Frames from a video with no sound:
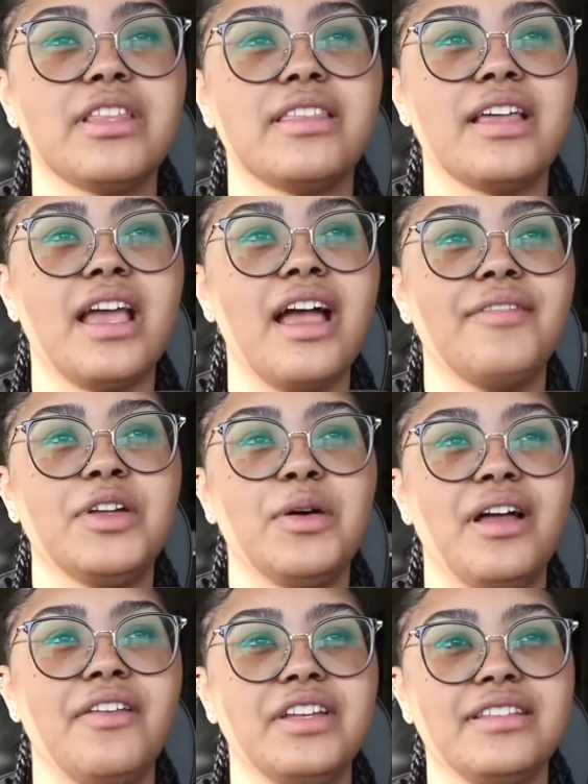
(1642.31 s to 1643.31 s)
that they have no
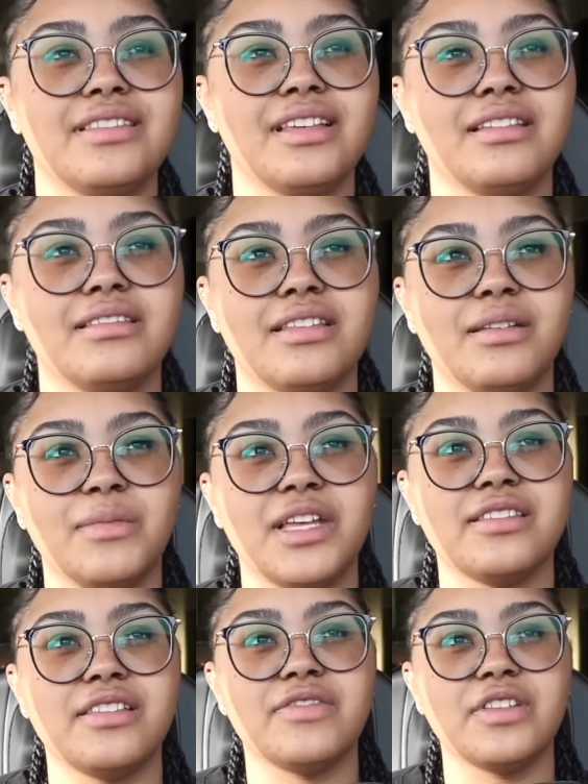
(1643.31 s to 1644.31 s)
evidence against him,
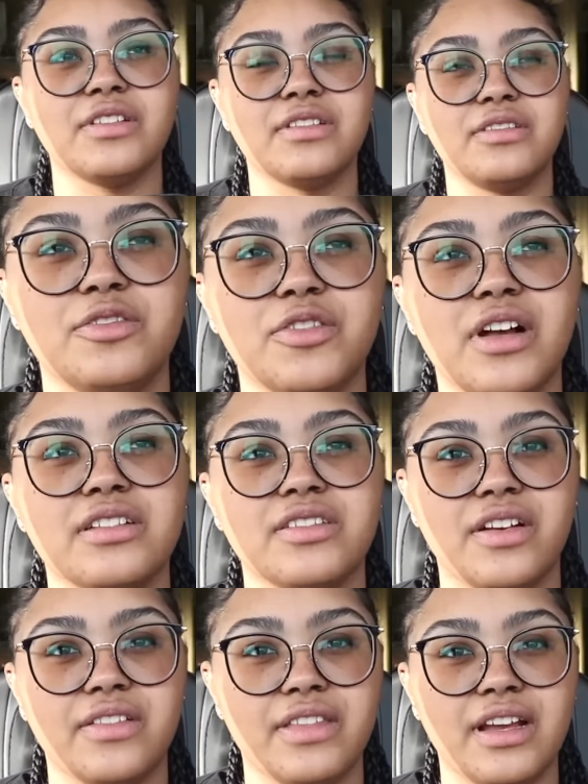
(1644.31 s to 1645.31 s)
as if the drugs
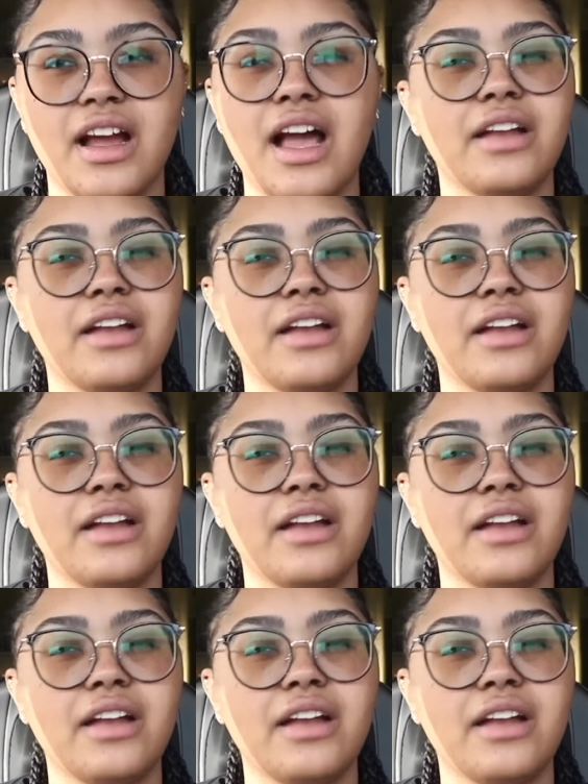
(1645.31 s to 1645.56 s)
aren't there.